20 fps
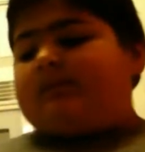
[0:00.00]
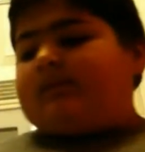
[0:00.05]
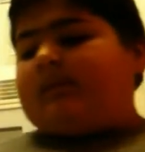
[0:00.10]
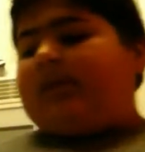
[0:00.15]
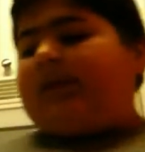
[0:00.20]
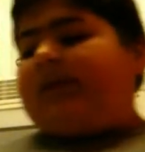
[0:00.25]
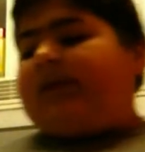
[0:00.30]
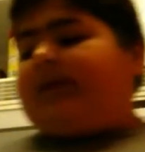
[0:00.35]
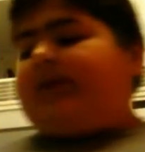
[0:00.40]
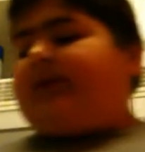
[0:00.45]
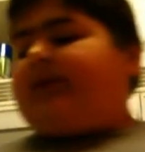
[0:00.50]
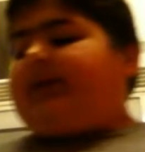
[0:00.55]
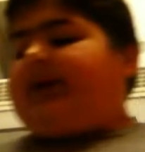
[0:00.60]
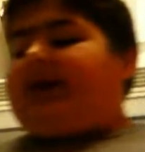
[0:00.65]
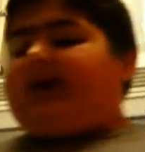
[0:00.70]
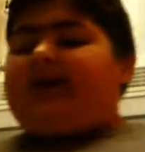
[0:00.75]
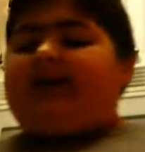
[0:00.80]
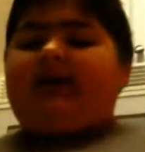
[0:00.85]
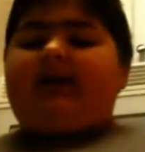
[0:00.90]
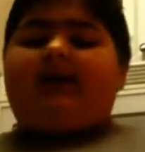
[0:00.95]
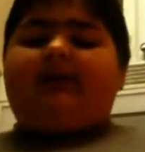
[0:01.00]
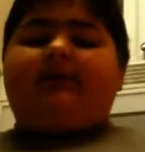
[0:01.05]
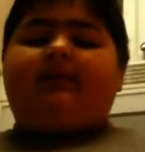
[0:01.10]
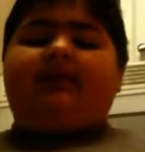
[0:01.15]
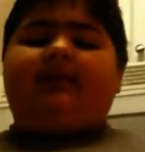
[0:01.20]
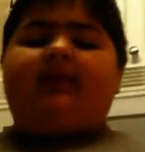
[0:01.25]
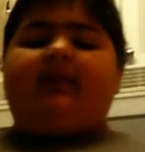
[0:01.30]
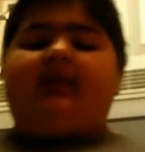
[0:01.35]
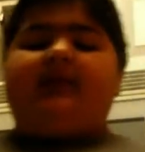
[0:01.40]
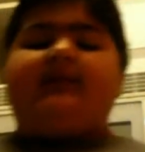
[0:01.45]
So then you'd add a cup
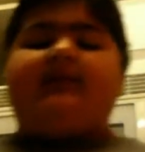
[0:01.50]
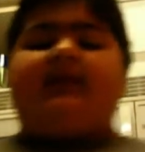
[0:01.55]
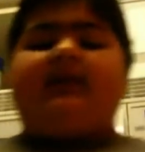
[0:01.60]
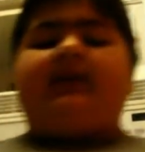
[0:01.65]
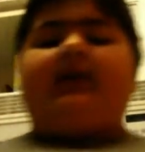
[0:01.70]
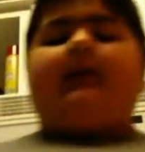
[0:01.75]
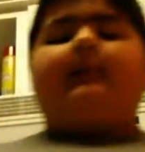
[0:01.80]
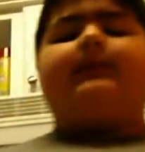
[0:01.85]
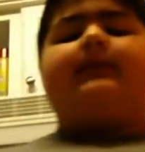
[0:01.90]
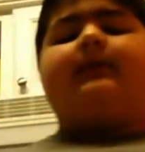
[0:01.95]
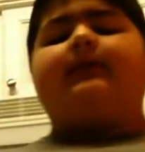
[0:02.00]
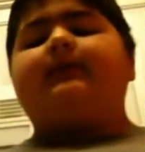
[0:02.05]
of nuts and a cup of